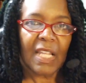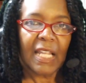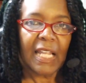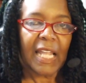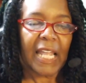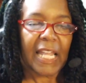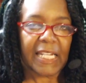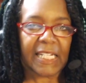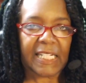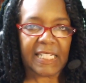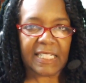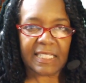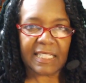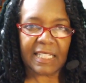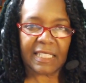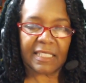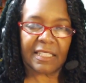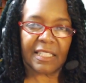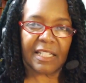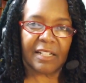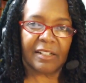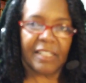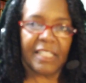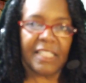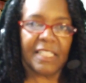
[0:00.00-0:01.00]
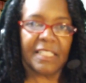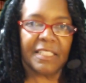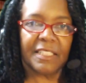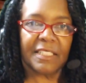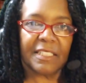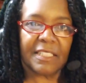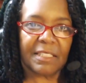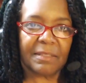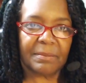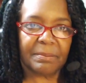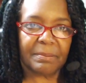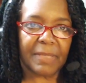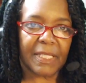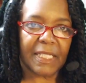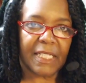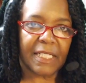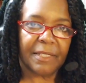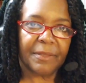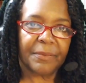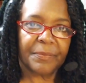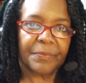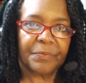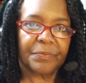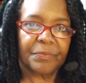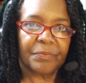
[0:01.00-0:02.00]
And he sat there and he looked at
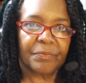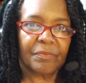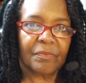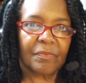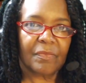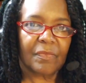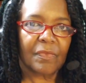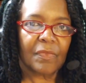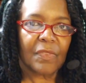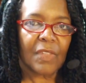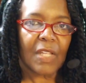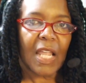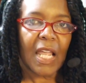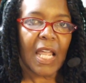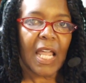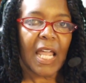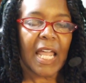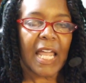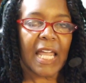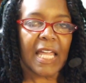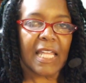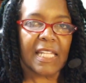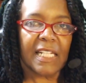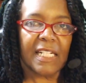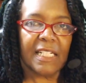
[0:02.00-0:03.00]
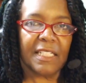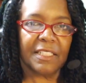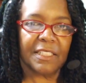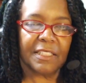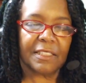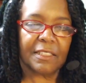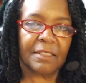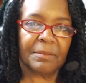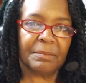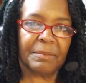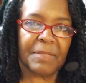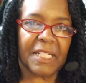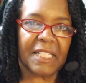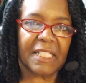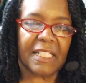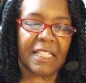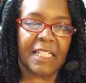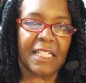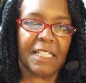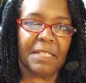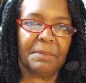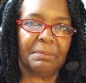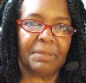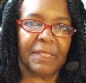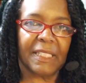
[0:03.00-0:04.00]
me, and he looked at me and then
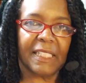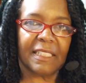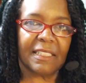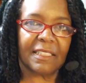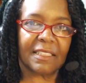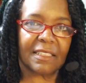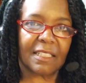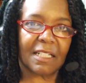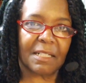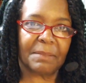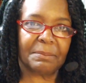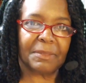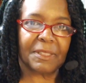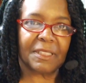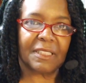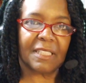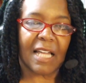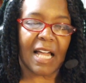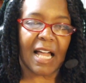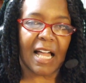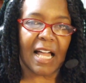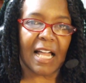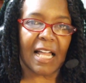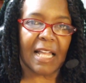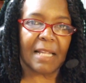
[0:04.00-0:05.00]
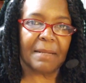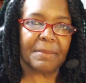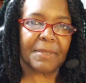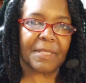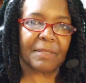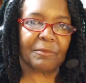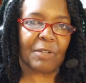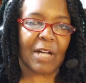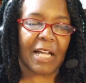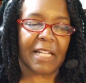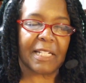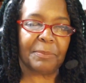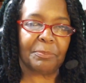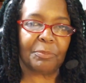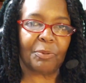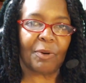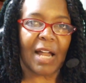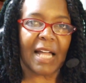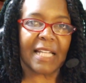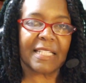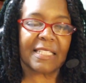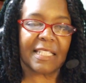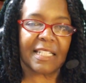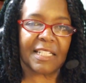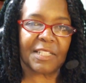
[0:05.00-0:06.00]
he blinked a couple of times while he
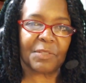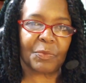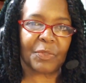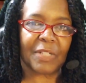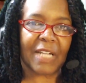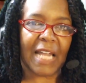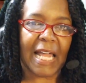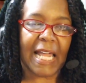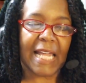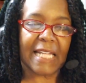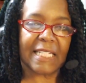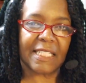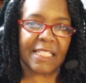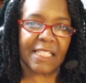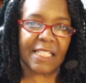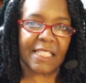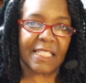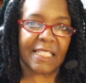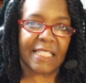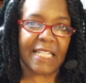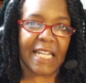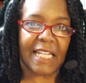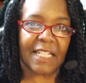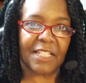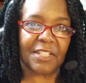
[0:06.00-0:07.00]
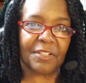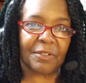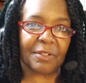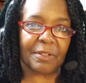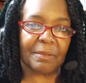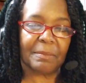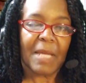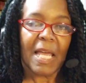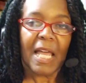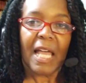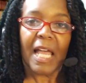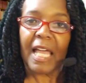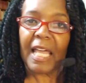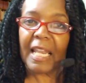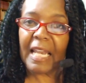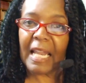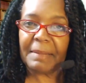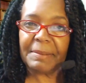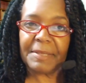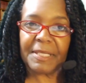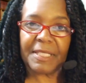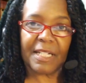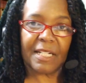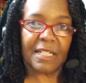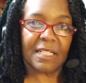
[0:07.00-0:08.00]
processed what I had just said to him. And
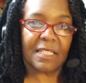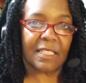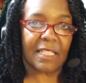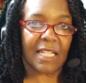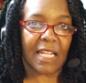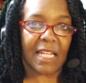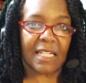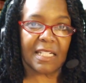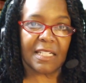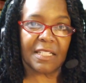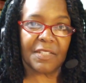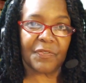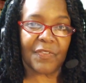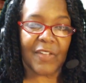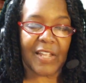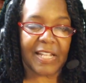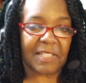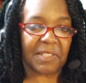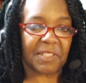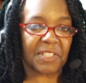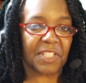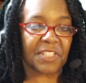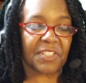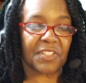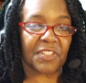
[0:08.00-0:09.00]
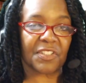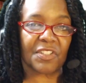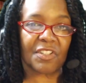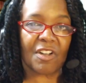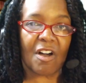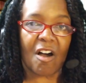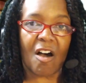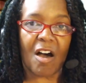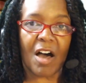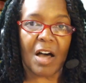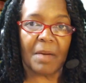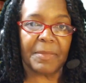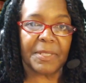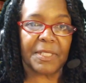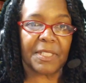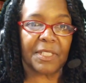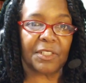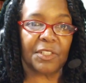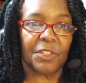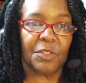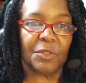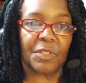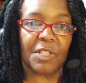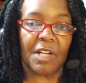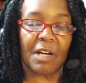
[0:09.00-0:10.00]
I'm staring dead in his face, just as calm as a
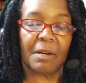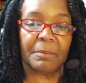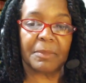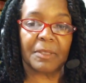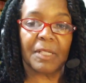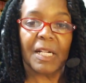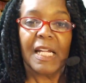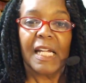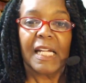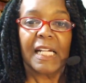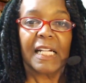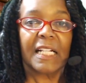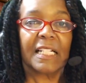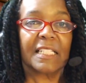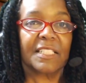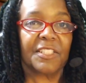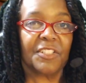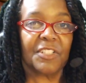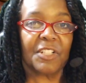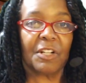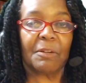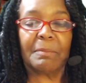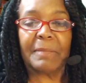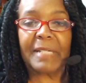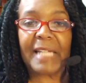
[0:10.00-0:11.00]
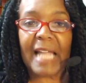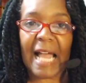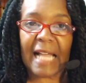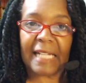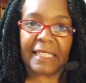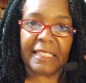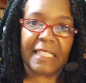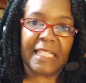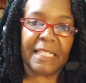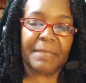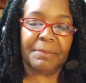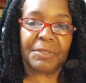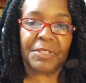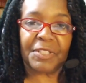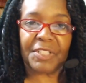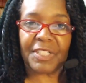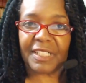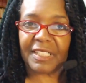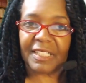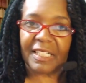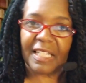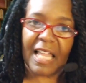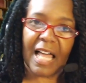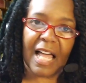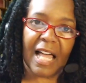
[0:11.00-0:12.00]
cucumber, cause you know me, I keep
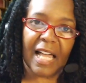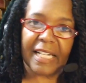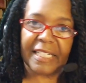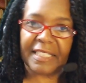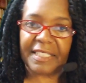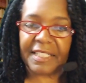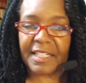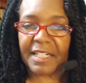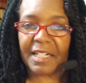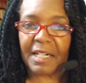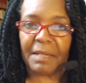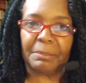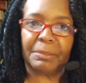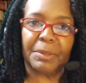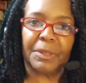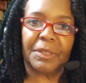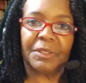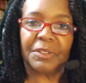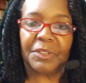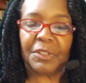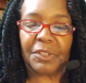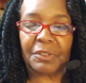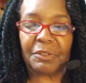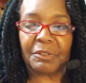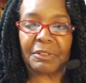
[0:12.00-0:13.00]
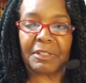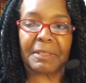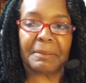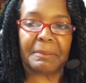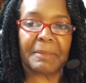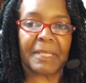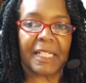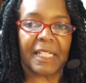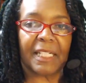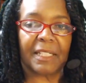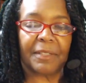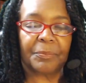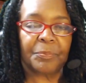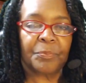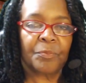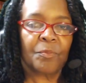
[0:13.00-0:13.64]
shit lined up. You know what I mean?